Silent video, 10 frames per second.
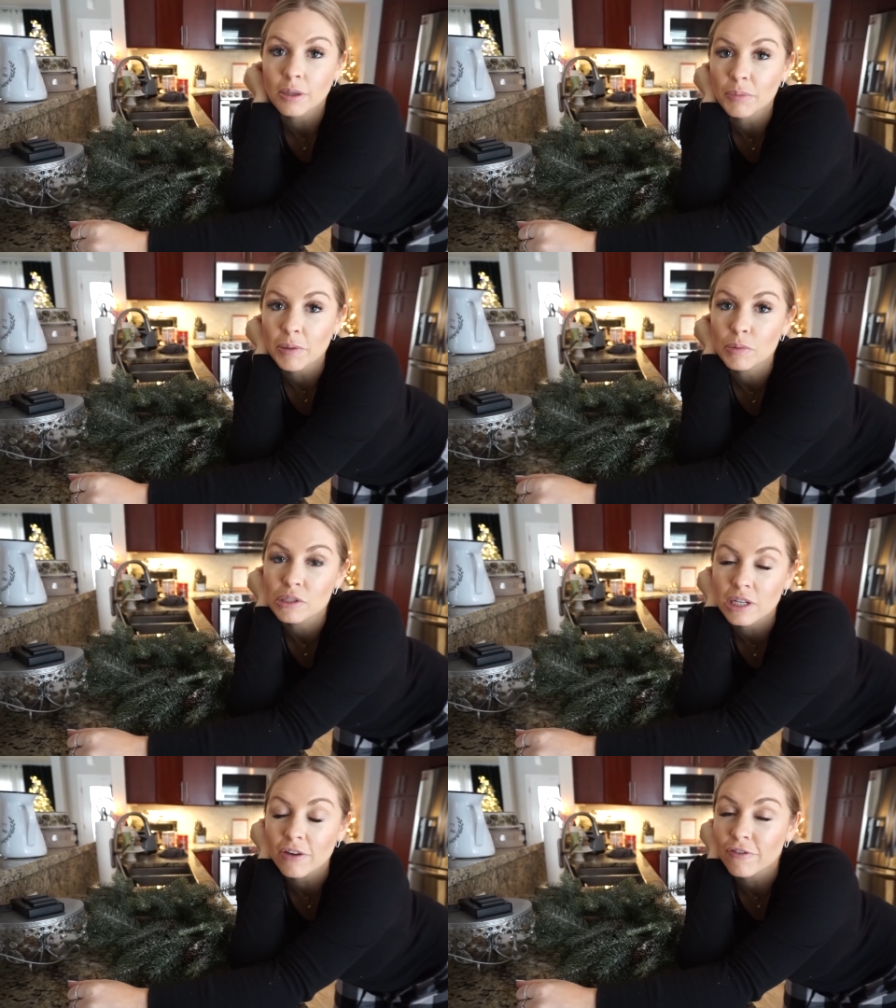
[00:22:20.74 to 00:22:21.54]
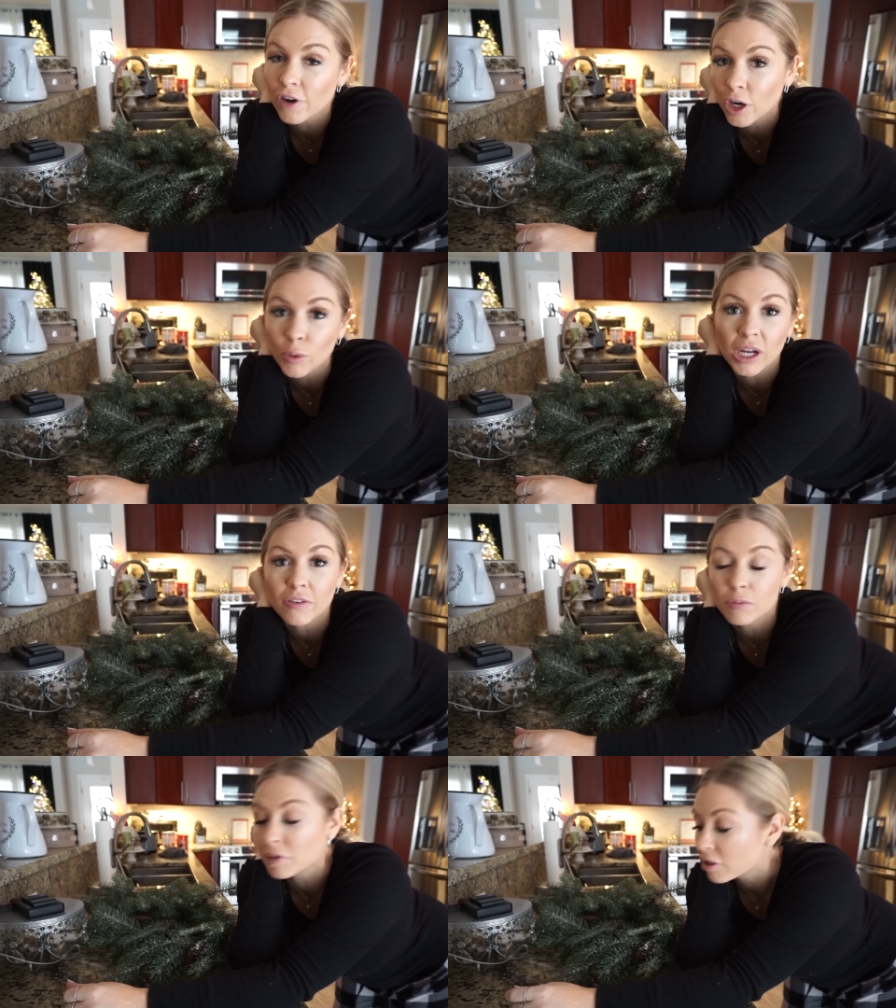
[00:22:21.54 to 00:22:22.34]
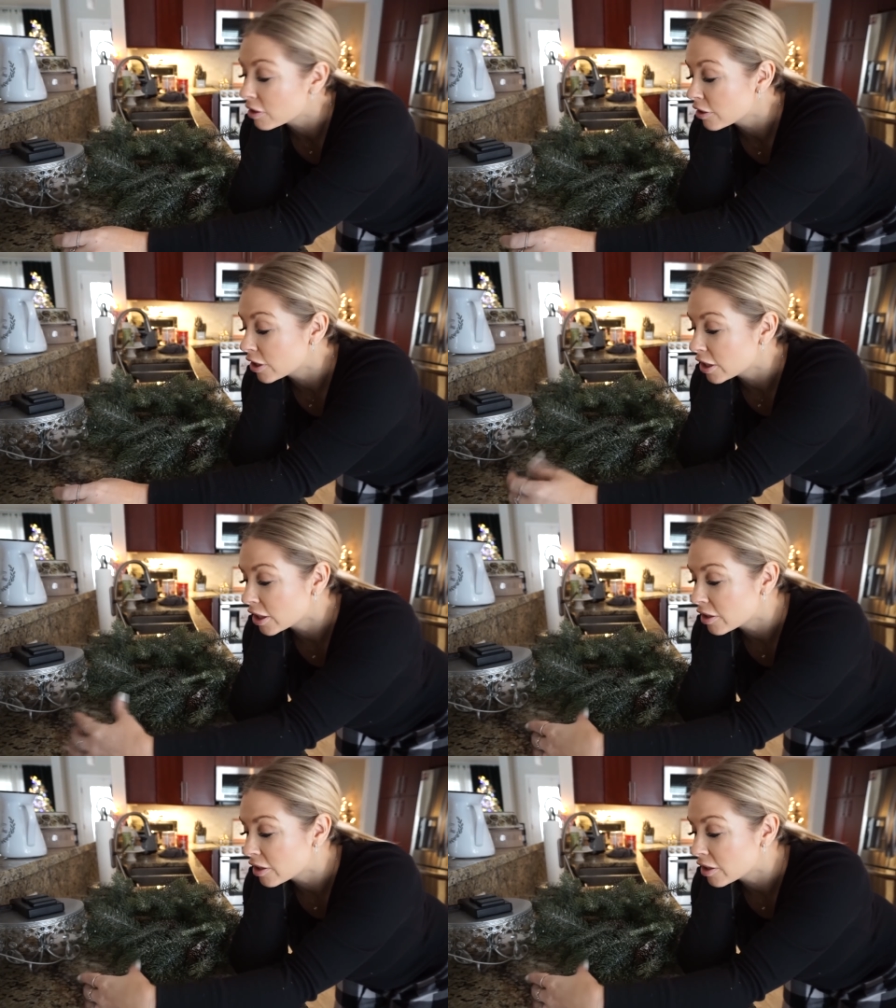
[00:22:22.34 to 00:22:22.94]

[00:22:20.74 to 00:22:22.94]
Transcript: Some people stay far away from the glitter